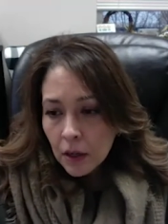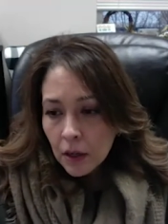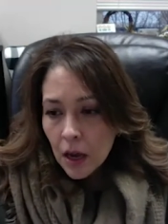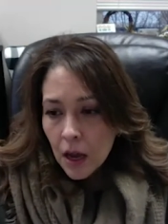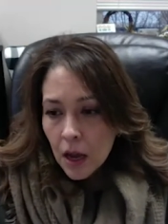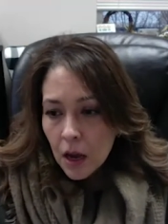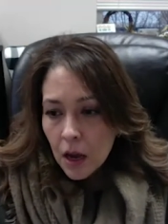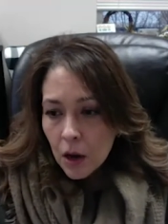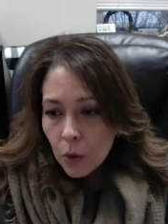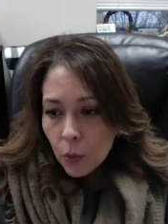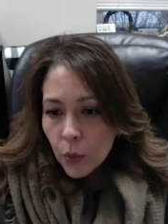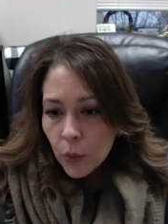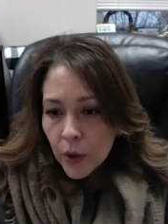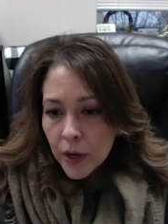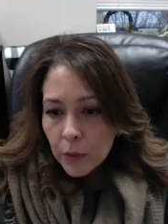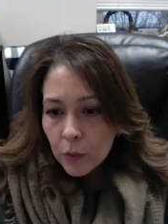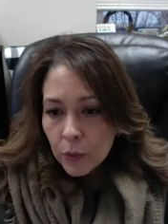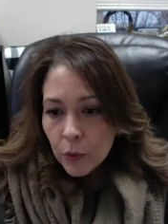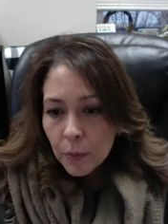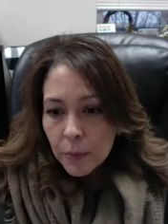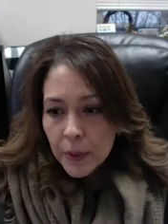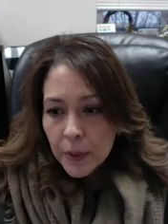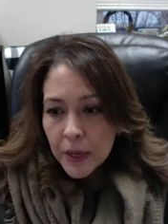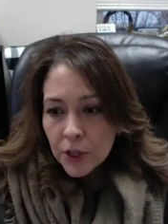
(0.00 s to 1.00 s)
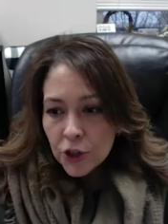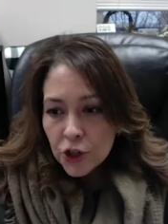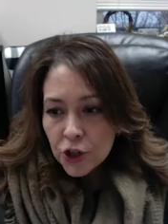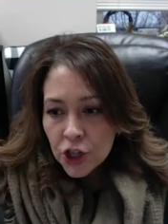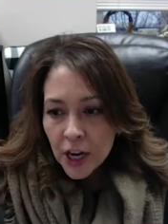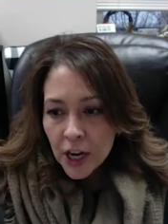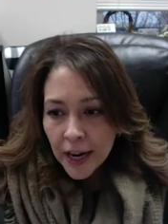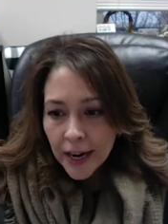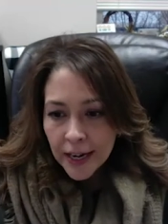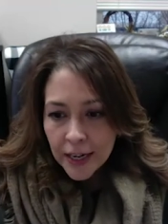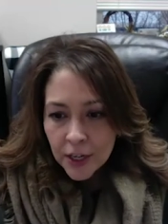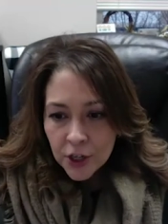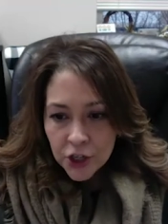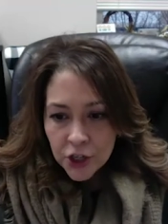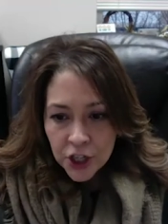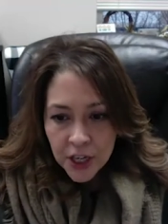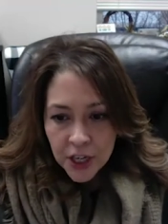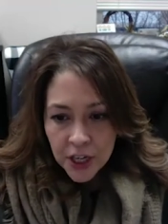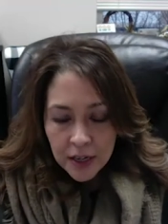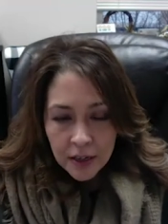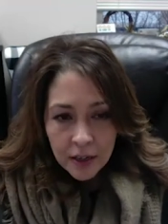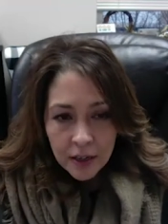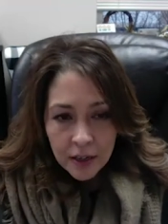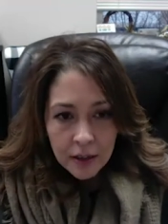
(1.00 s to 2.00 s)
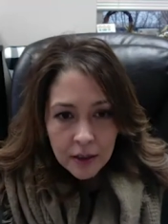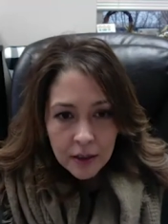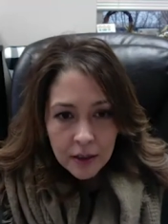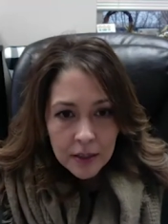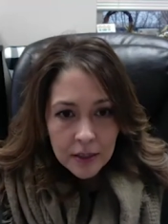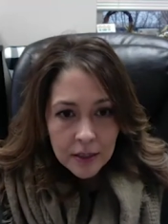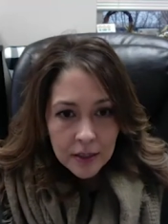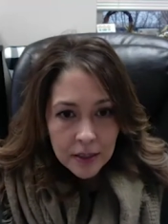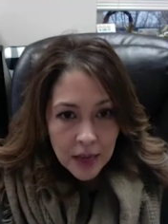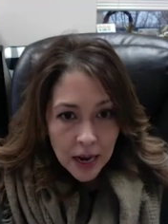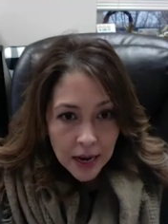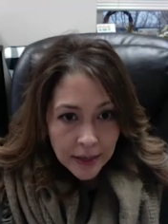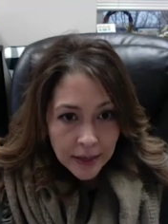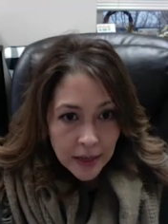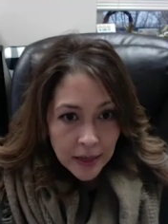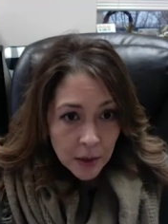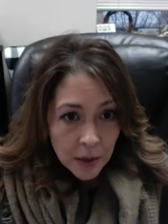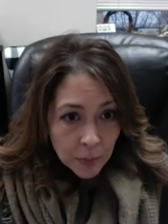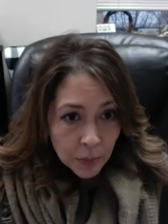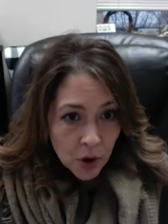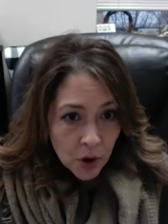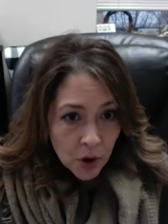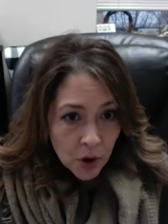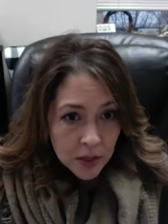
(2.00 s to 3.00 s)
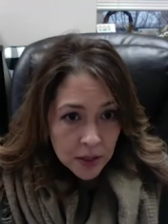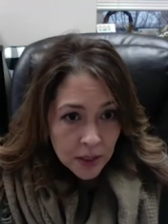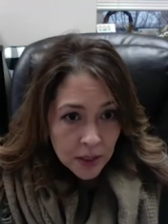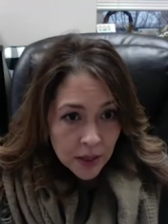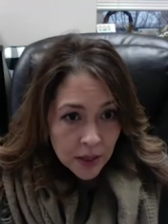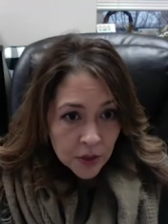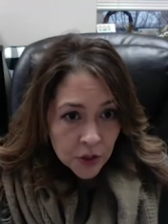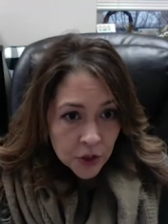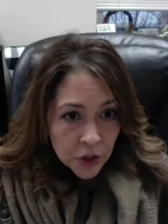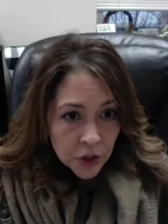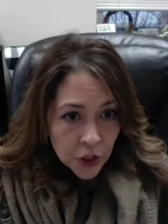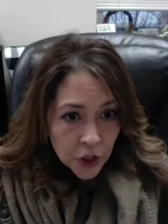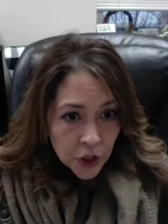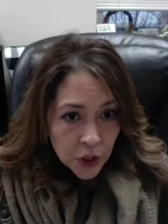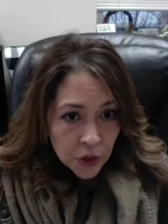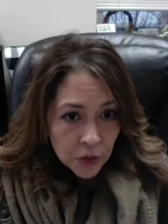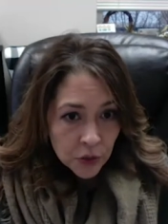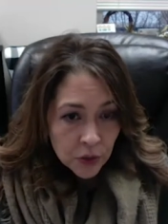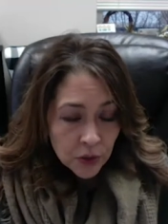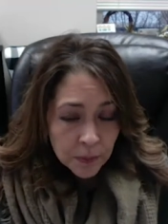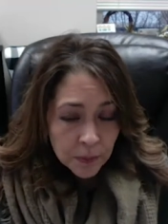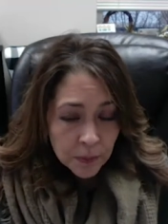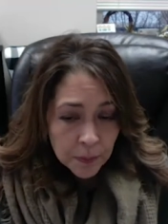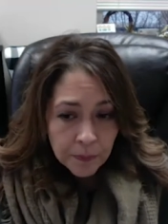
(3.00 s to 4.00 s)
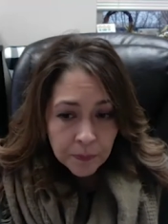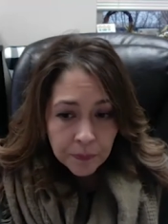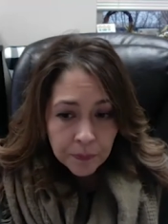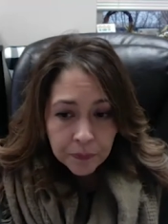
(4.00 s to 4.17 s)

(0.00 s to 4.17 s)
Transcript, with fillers: uh, we will be changing the sign-up process soon.